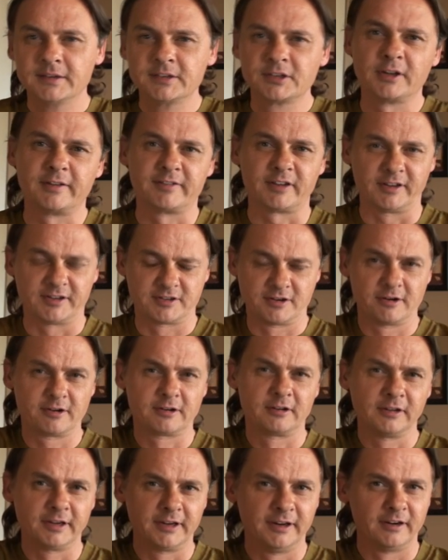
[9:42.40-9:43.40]
So they've got this
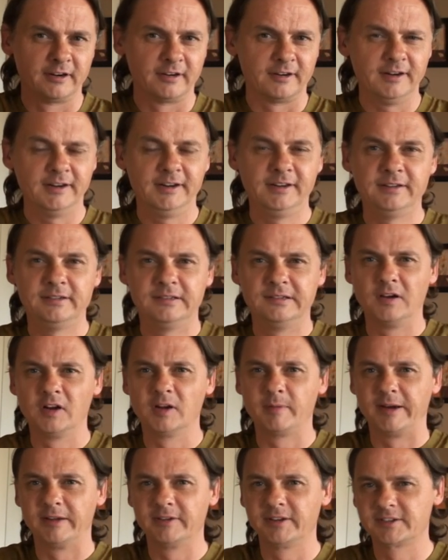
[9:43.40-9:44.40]
article here
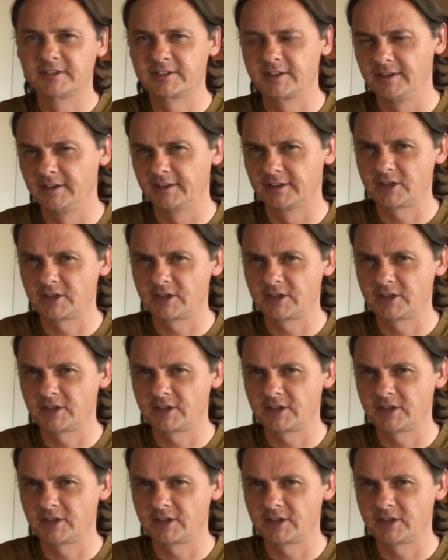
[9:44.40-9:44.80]
all about this